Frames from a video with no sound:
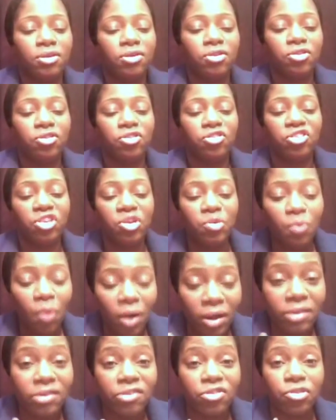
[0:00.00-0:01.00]
she
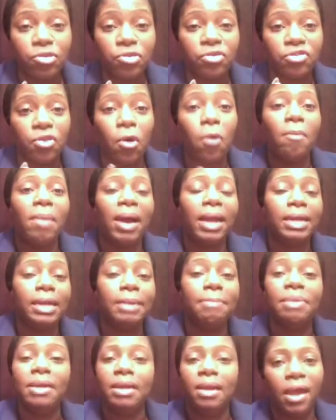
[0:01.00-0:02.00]
wants to so badly
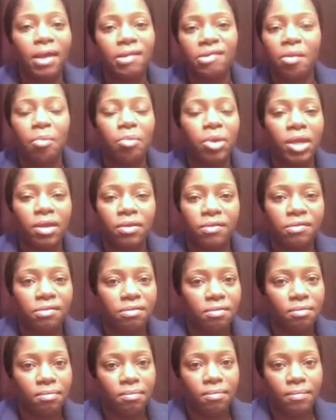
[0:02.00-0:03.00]
be like someone else.
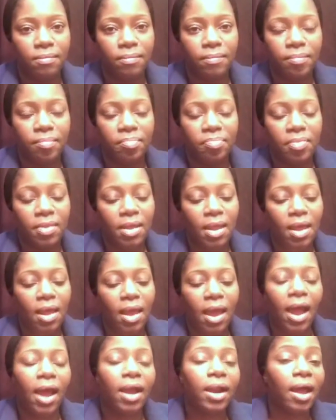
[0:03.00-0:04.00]

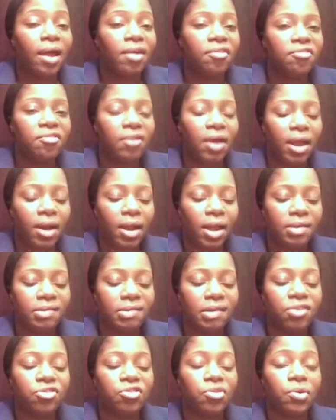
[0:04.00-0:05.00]
And I
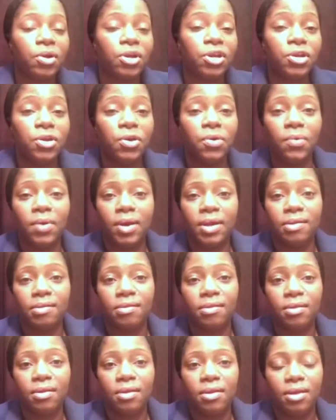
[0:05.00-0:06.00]
said to her, you know what?
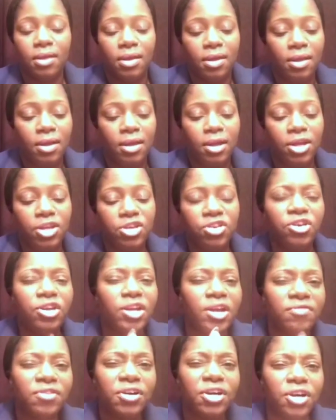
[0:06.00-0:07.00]
You're
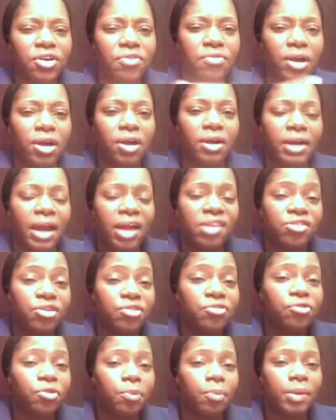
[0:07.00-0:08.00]
never going to recognize your
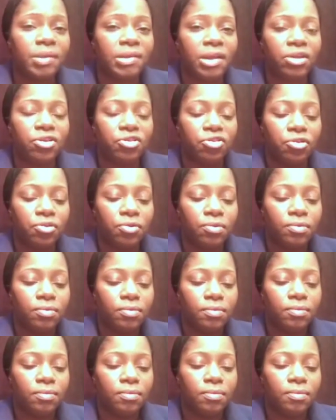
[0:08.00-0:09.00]
full potential.
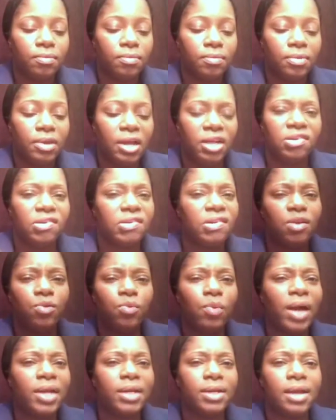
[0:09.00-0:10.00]
And she said,
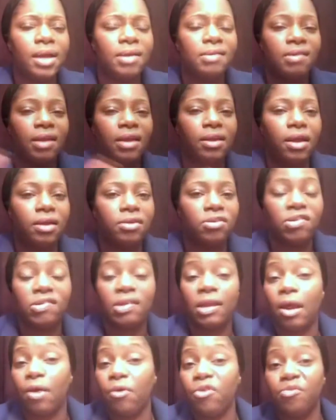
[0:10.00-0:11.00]
why did I say that? She
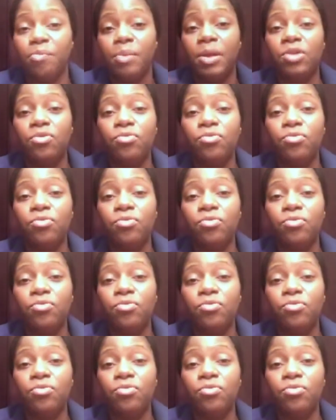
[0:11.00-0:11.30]
said I was being